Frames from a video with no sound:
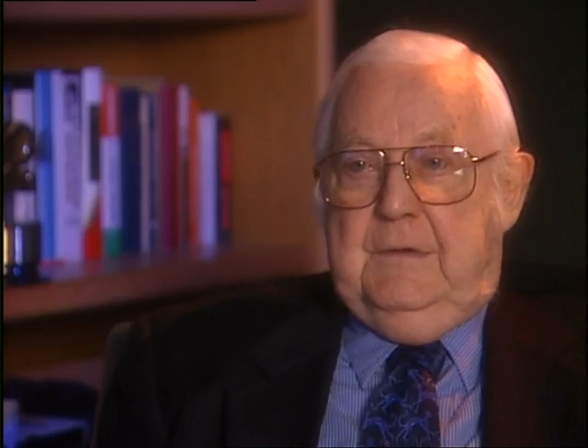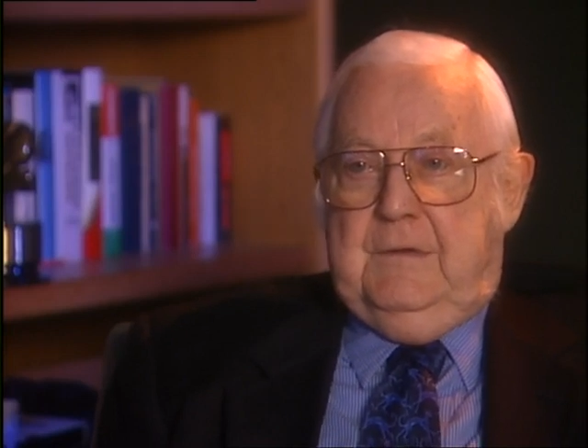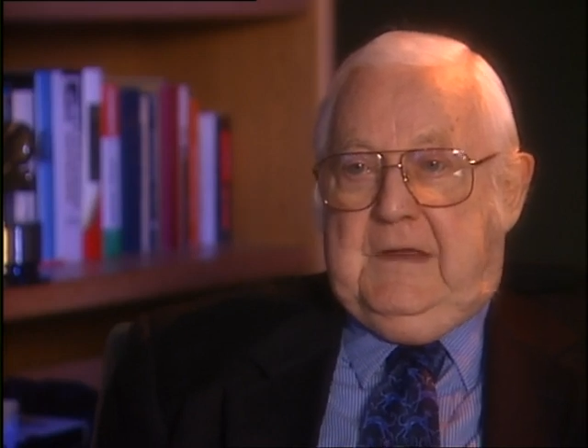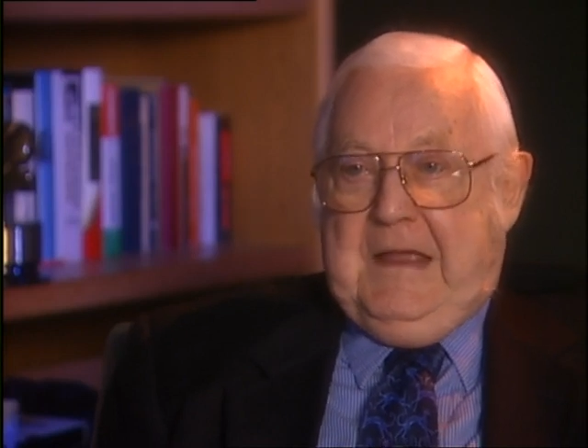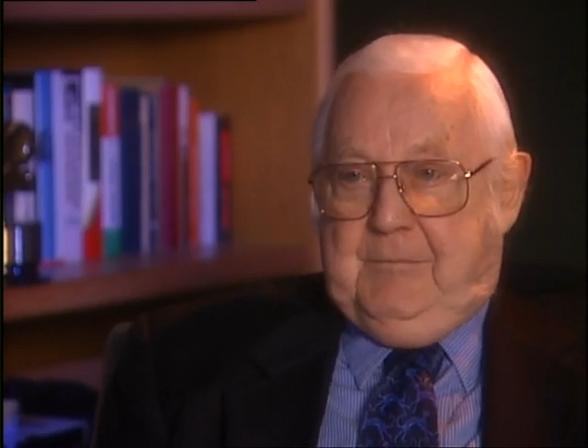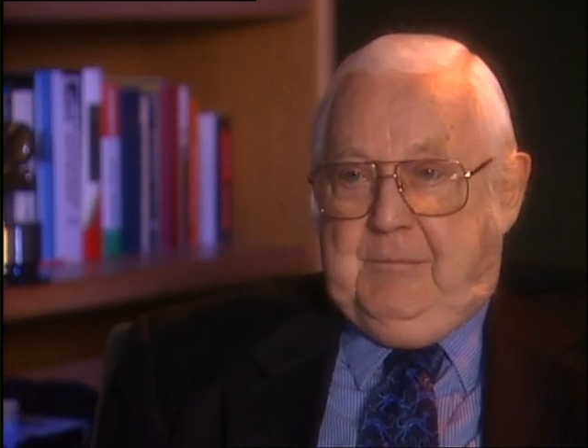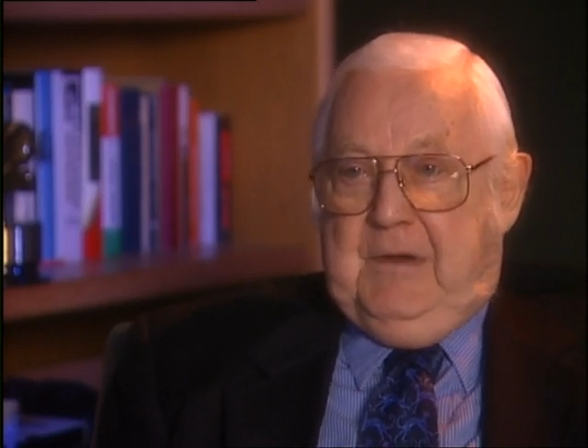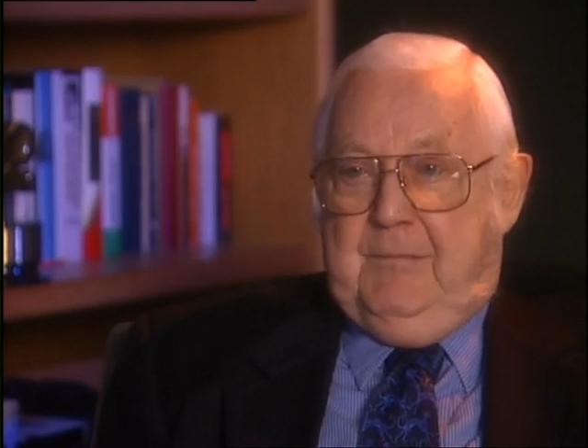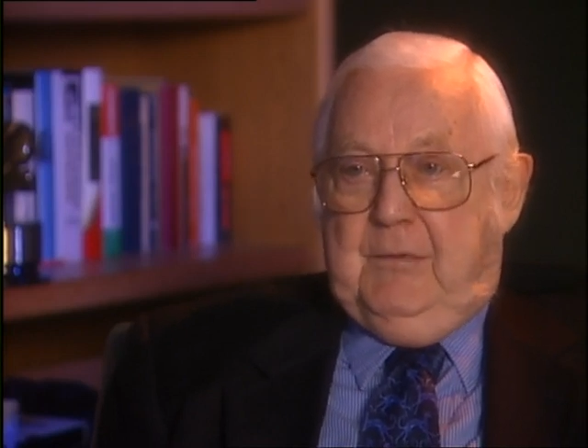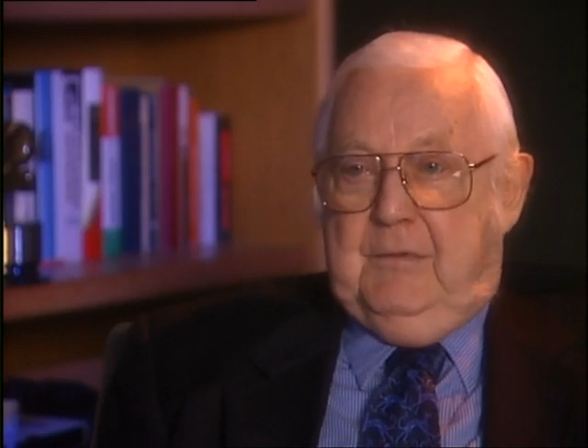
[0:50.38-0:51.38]
The Cat
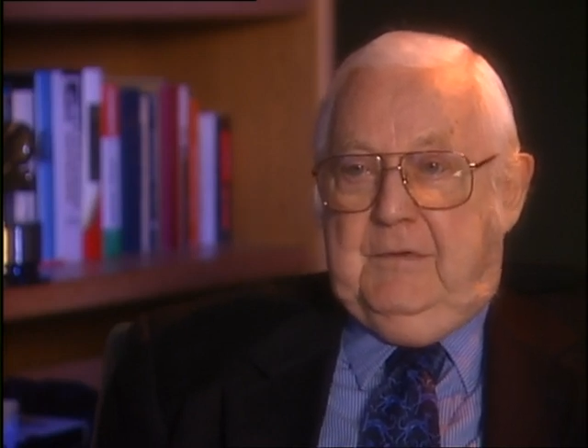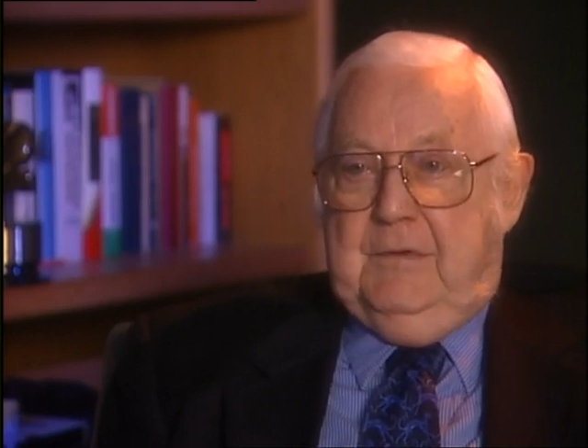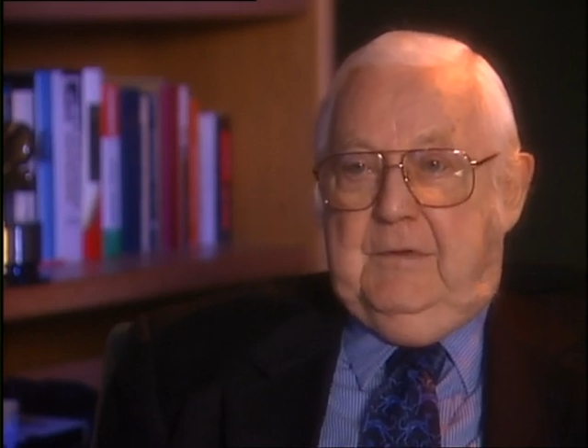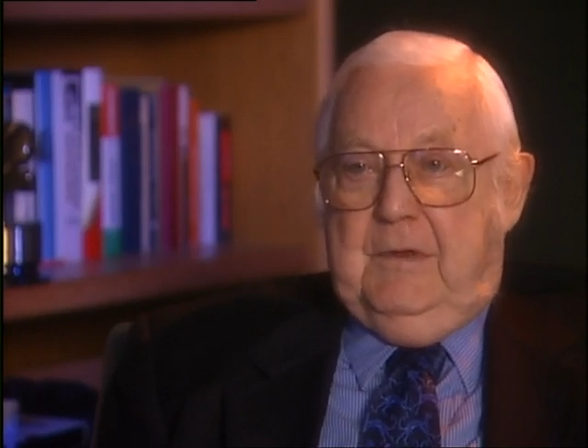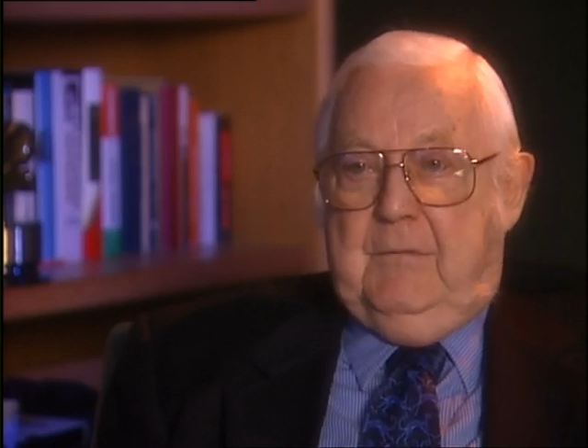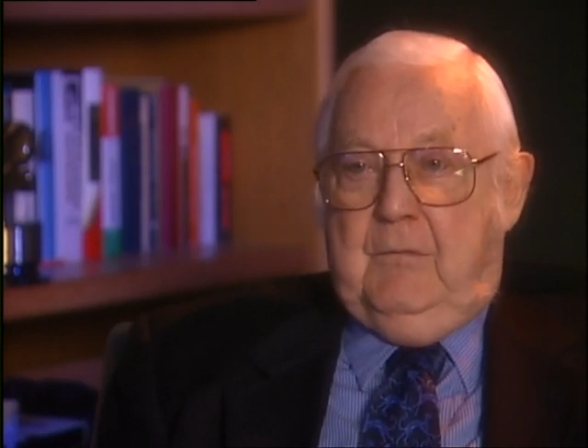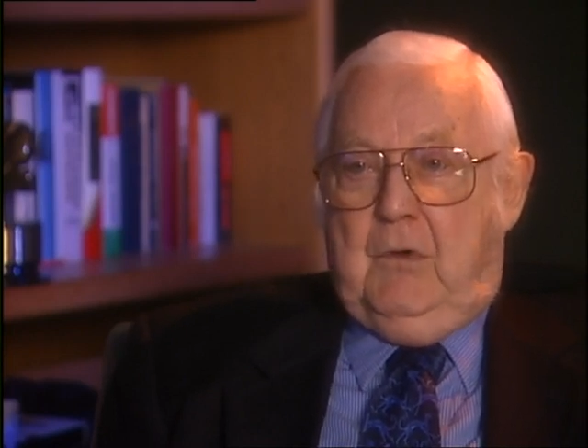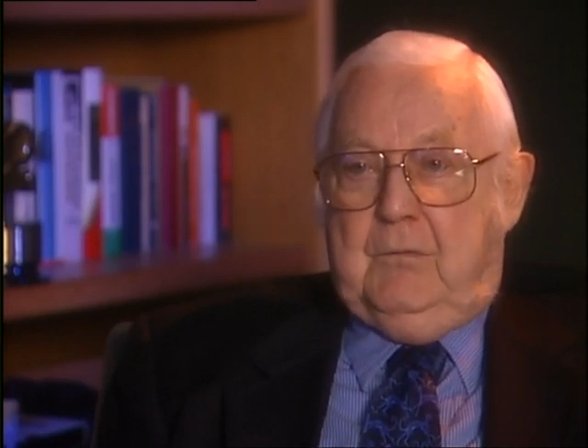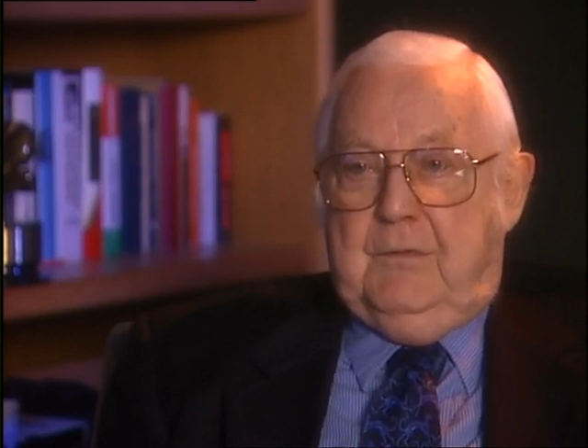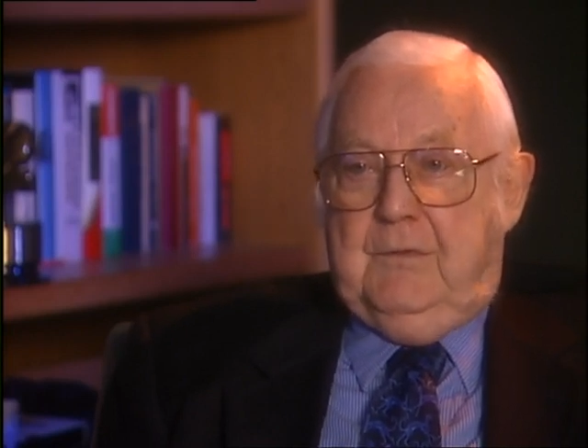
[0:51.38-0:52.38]
People and uh, I
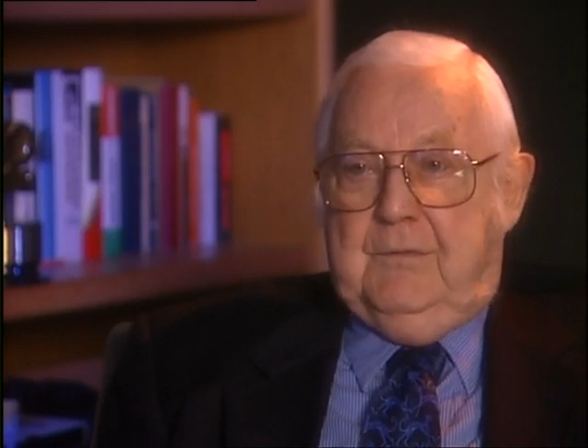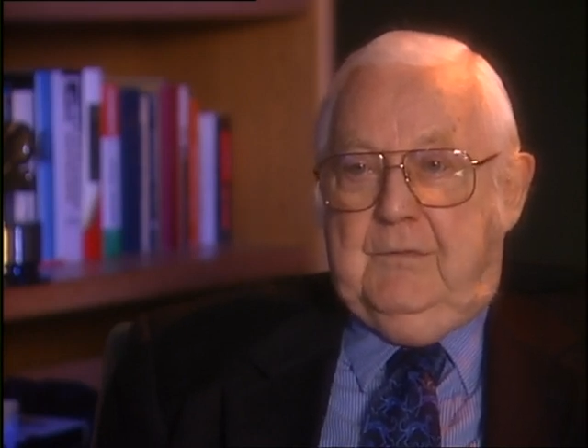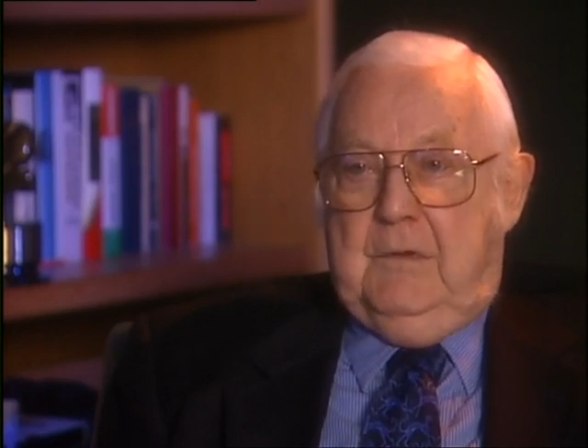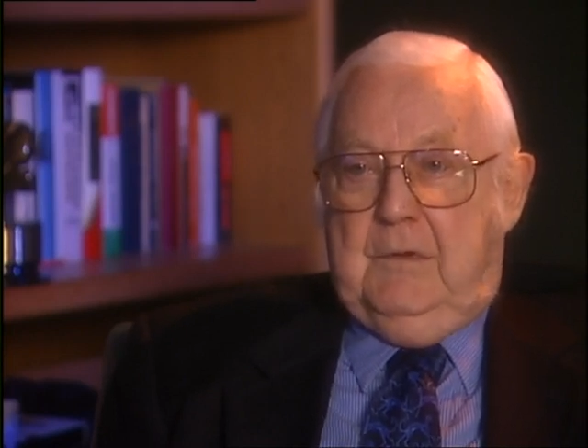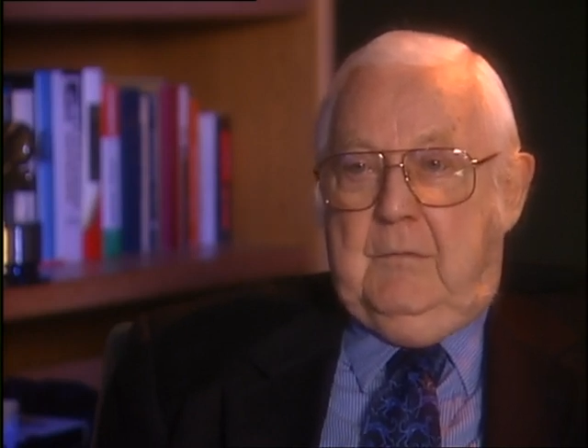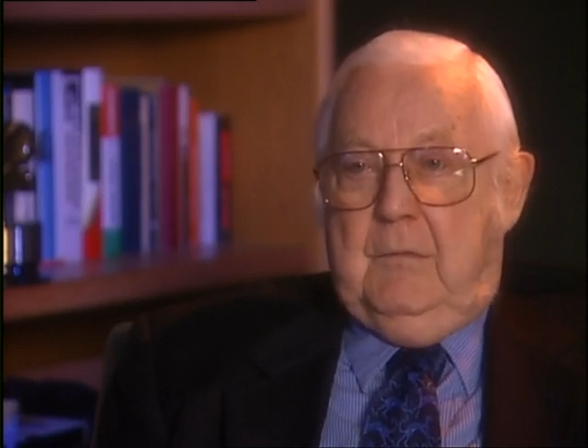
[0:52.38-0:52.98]
Walked with the